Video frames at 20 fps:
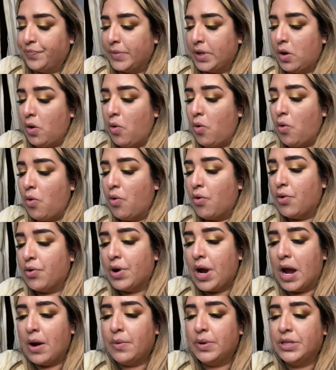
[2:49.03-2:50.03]

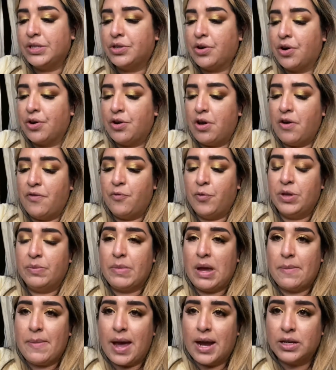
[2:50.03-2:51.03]
Or I would start off with
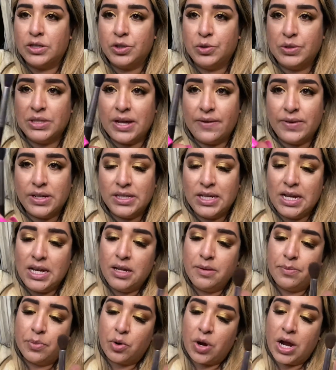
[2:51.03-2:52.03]
my MAC
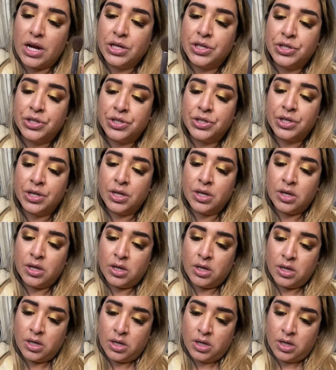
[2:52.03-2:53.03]
217 brush.
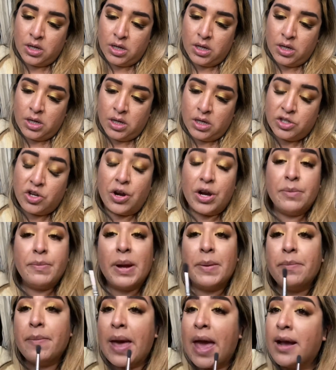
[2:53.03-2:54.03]
Sorry,
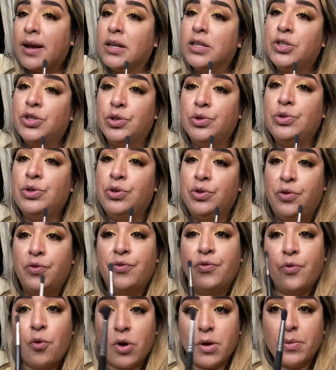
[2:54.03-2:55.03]
my MAC
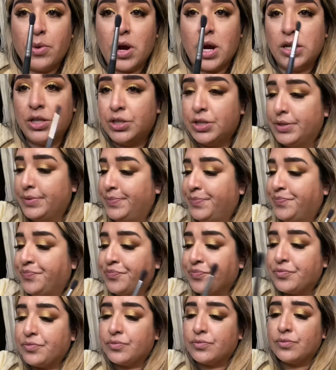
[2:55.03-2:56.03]
224 brush.
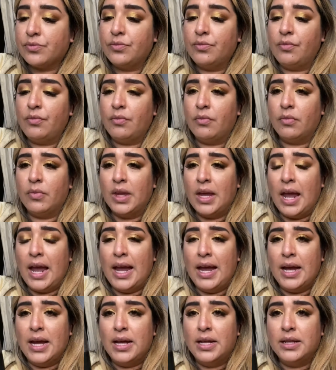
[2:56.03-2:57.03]

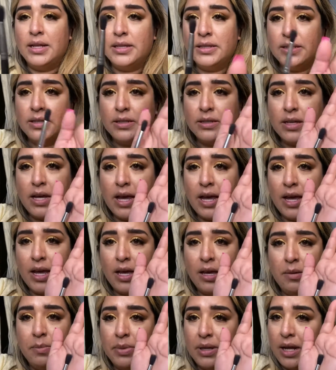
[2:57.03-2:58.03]
And this is
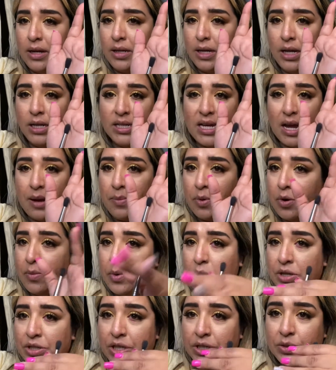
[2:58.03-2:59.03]
a blending taper
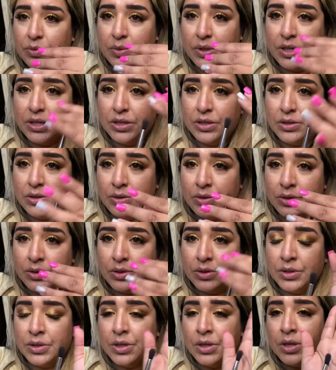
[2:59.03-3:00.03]
brush as well.
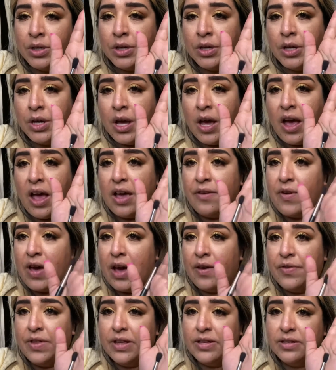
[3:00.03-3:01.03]
I've
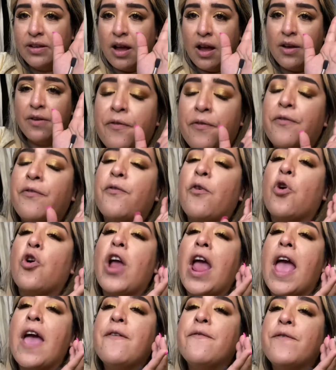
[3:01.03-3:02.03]
had this guy
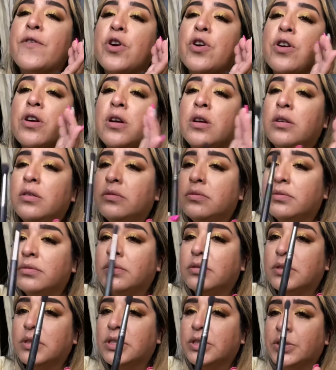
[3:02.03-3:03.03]
forever.
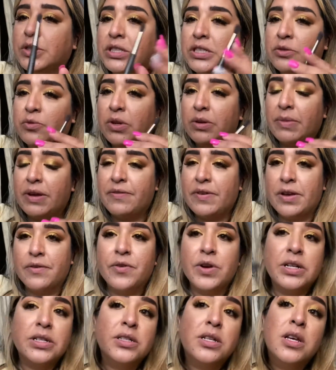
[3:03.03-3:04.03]
So this is one of my
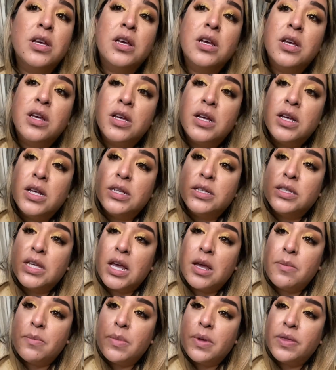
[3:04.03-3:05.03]
favorites.
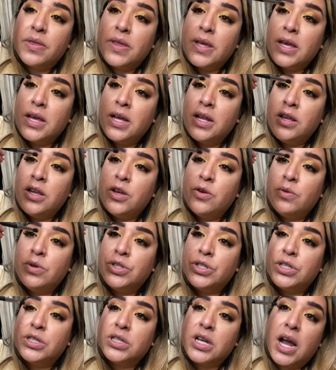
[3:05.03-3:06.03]
Same thing, you would
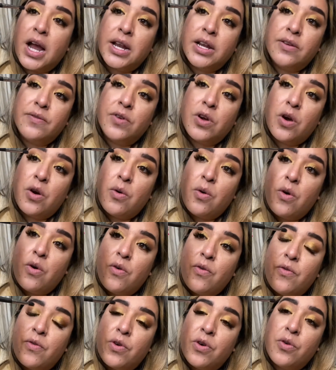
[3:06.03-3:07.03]
just kind of go
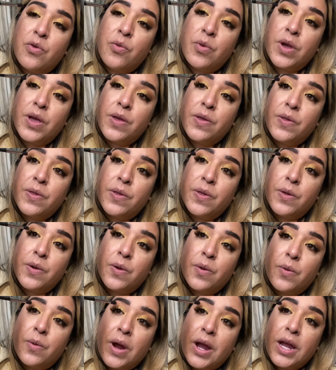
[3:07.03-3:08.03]
over with
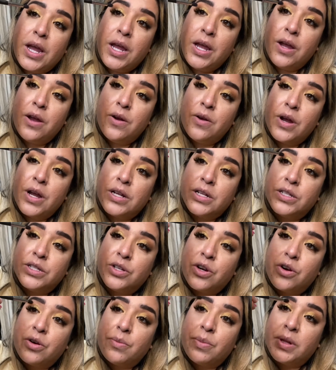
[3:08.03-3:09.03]
right here and
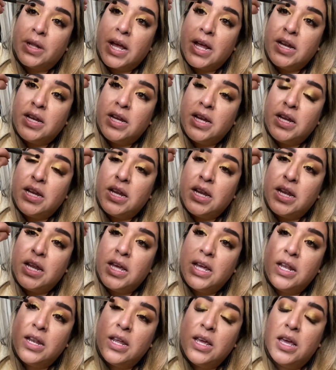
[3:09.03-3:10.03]
start blending it
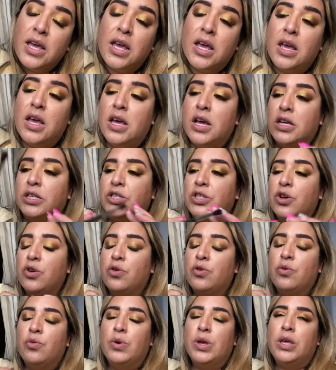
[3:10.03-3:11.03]
in.
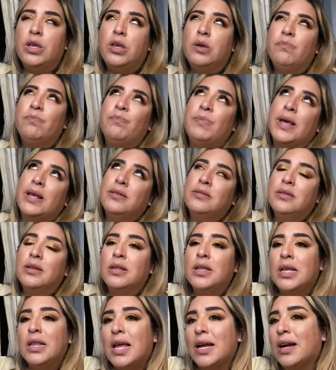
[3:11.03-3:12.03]
So
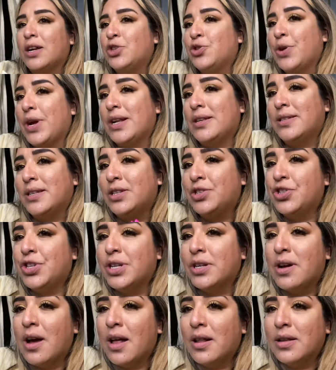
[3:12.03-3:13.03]
basically like a
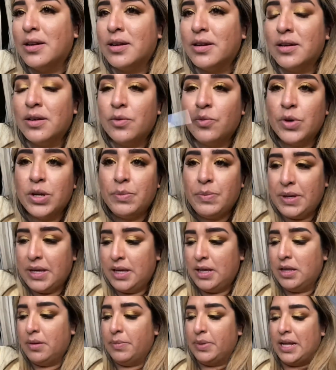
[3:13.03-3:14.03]
transition color would
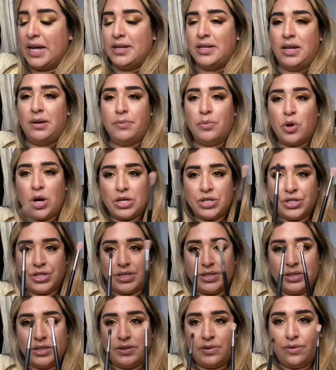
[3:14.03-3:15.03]
be the blending
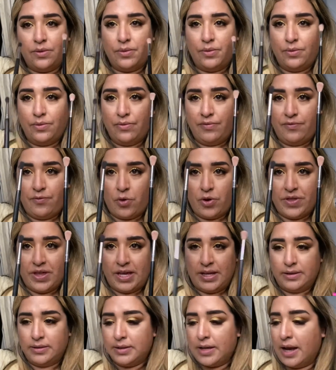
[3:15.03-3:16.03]
brushes for
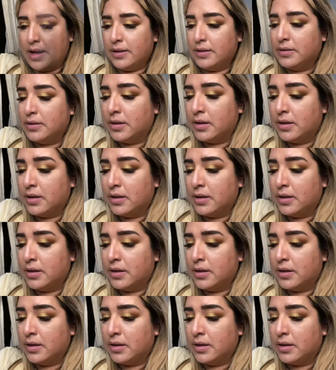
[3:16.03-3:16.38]
these guys.